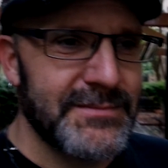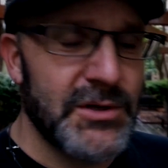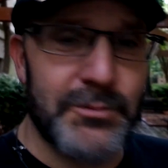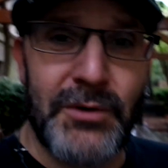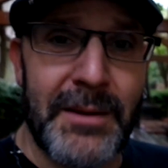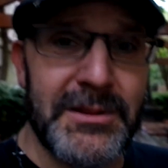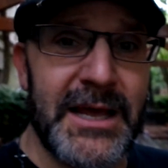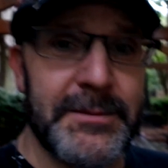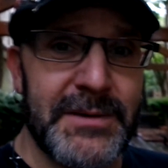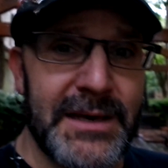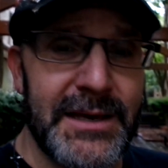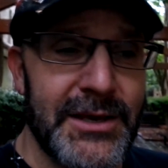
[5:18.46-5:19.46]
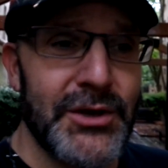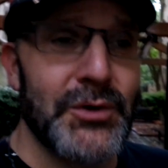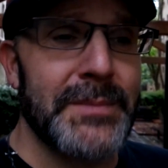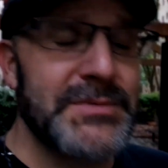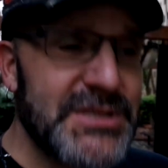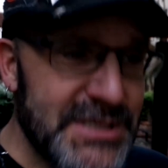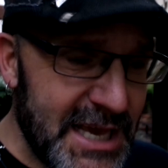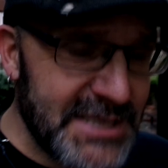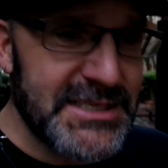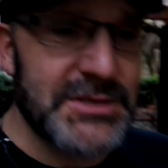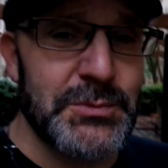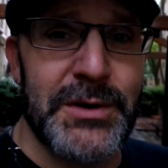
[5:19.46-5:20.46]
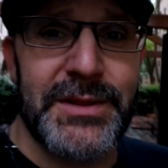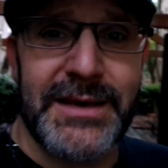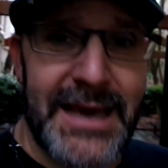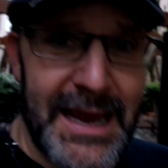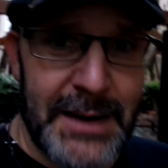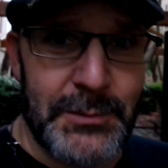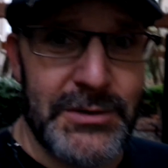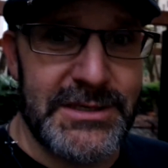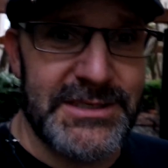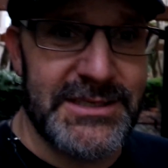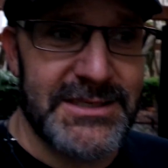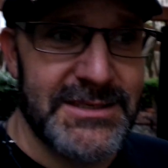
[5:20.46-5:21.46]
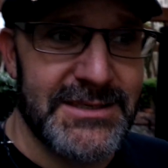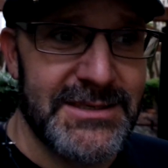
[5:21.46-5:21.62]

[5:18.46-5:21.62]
you're probably like me. You're obsessed with cameras.